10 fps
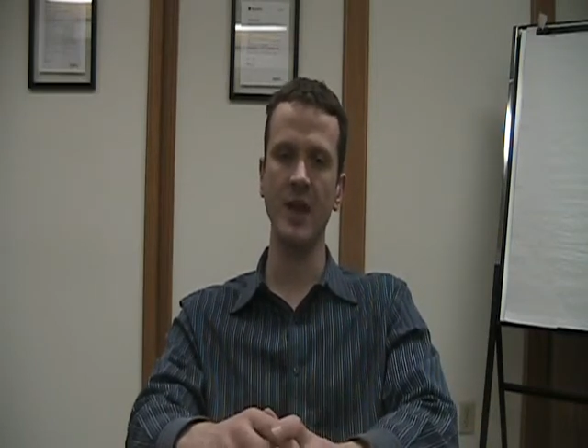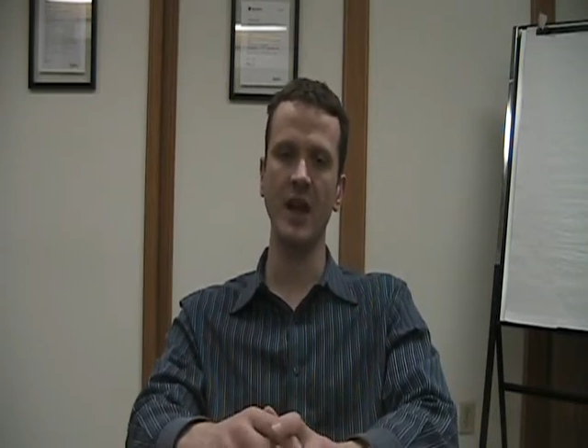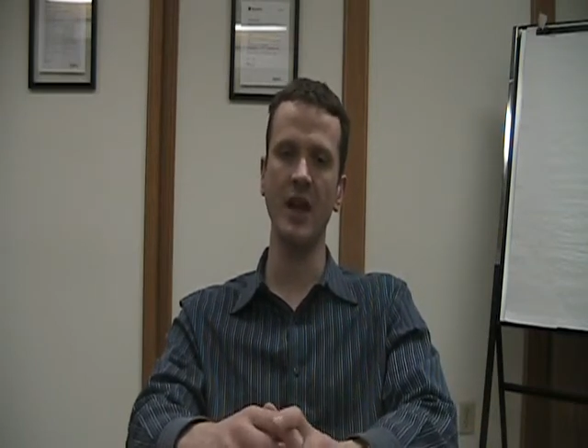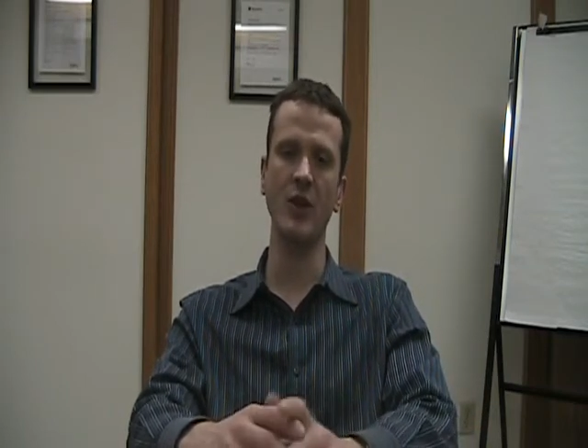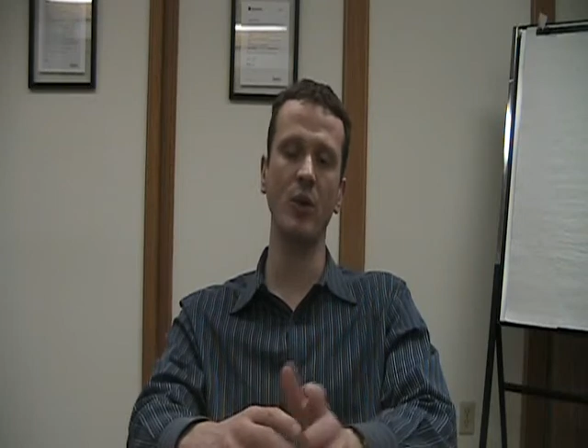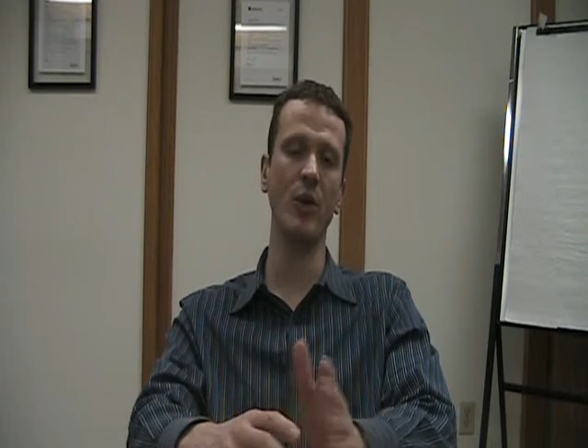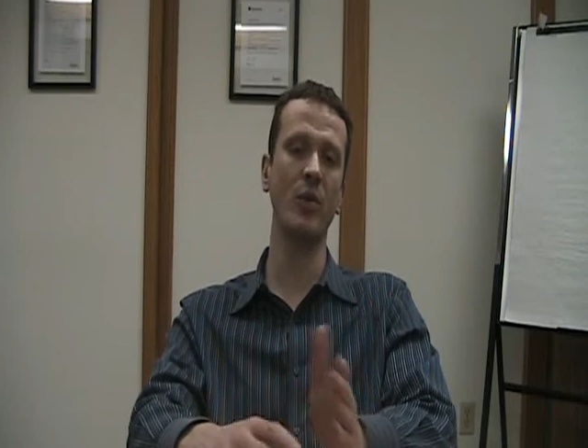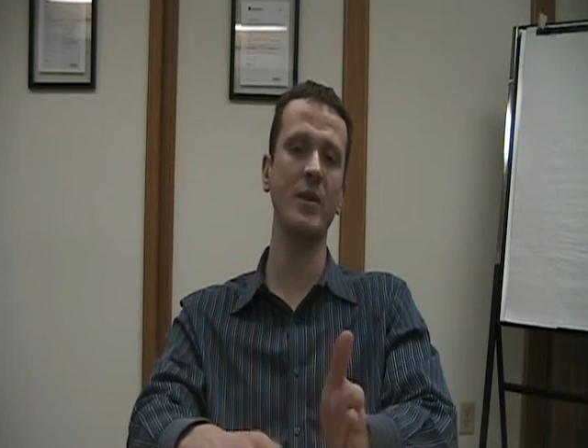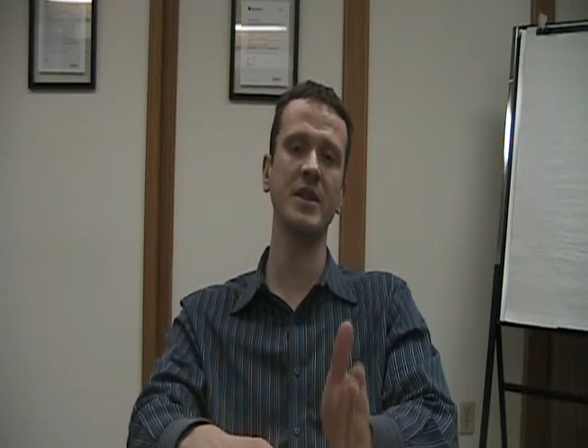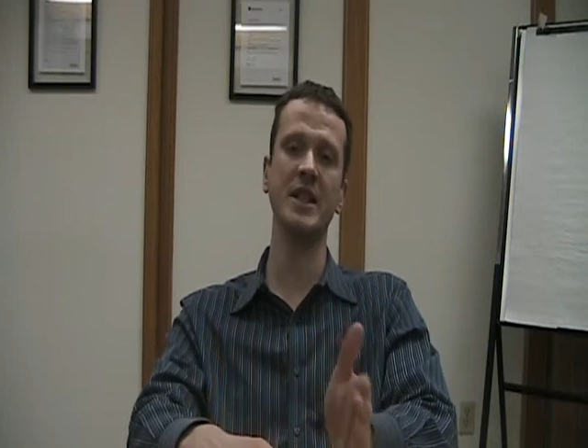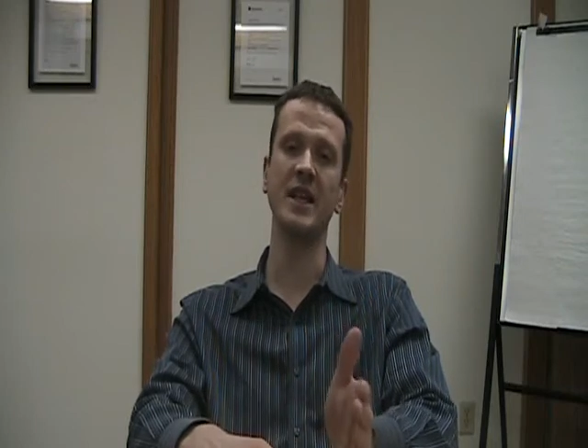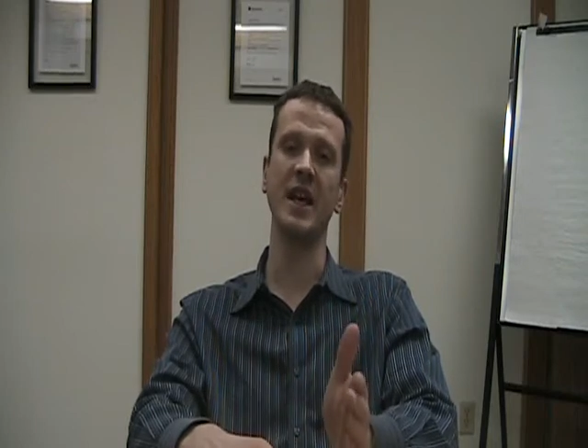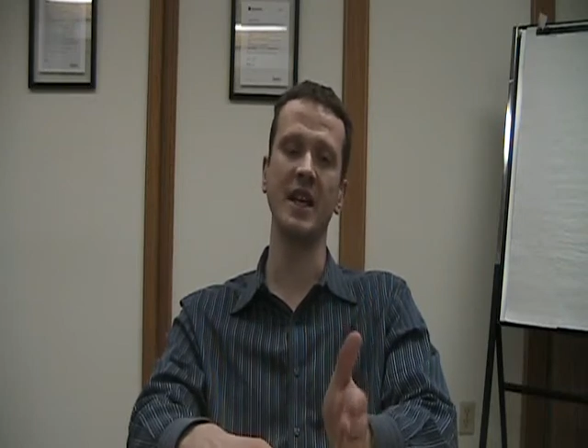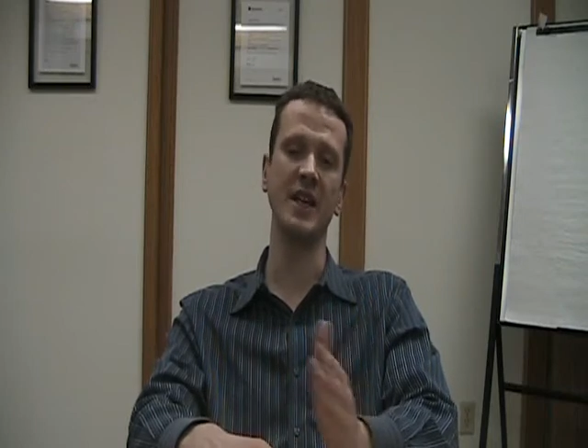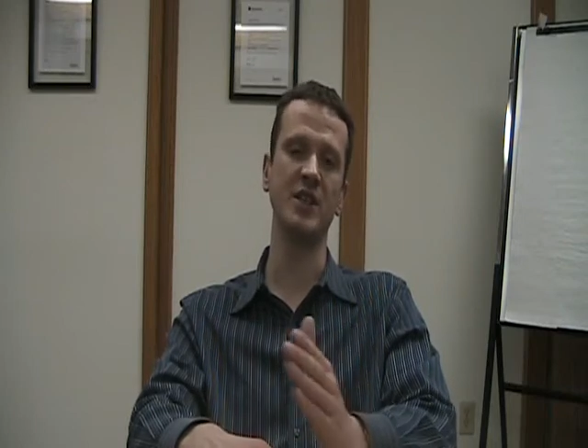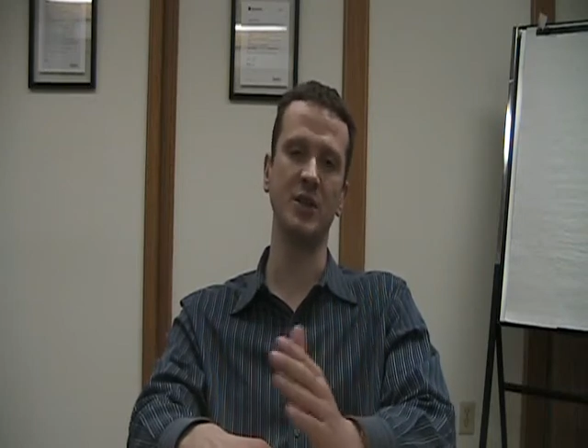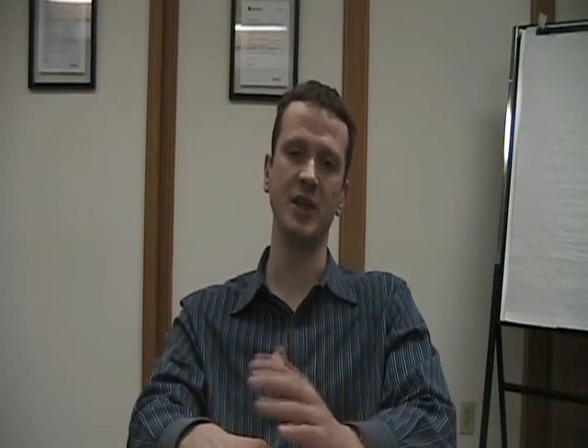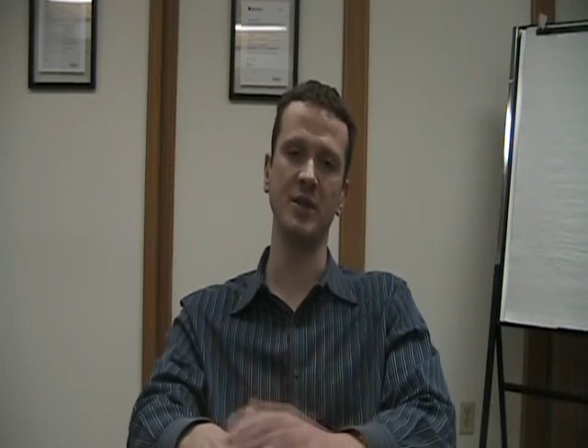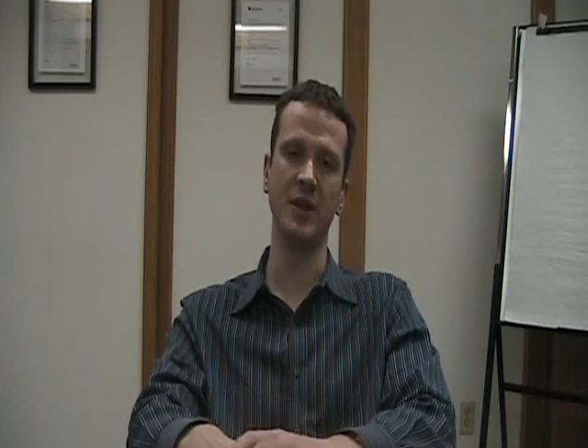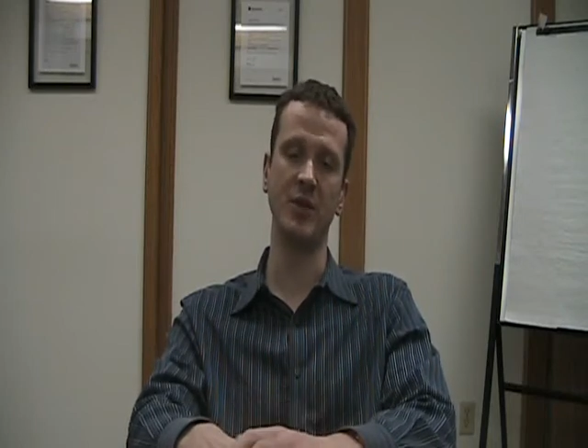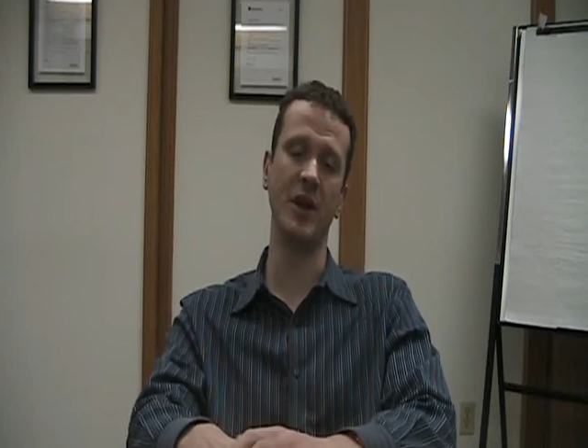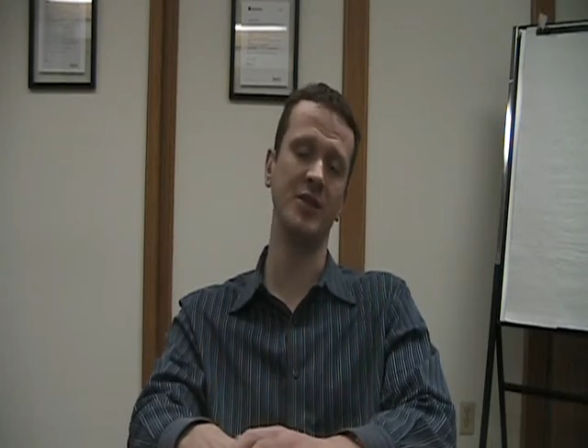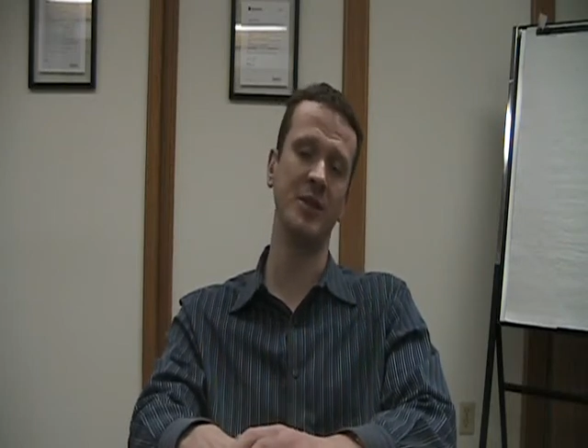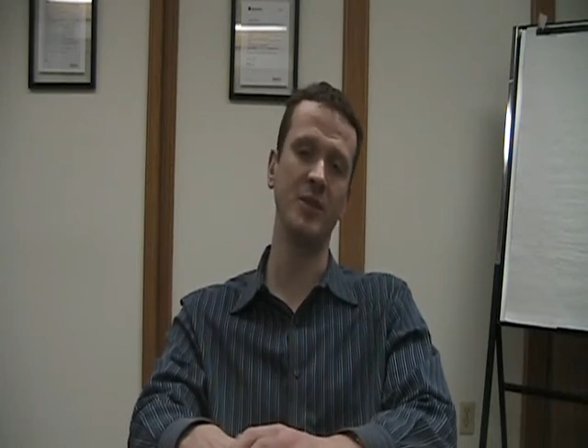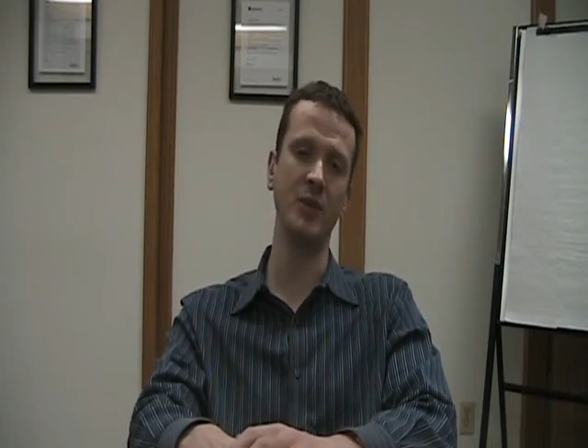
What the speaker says: And we'll probably see it again next year, and they'll probably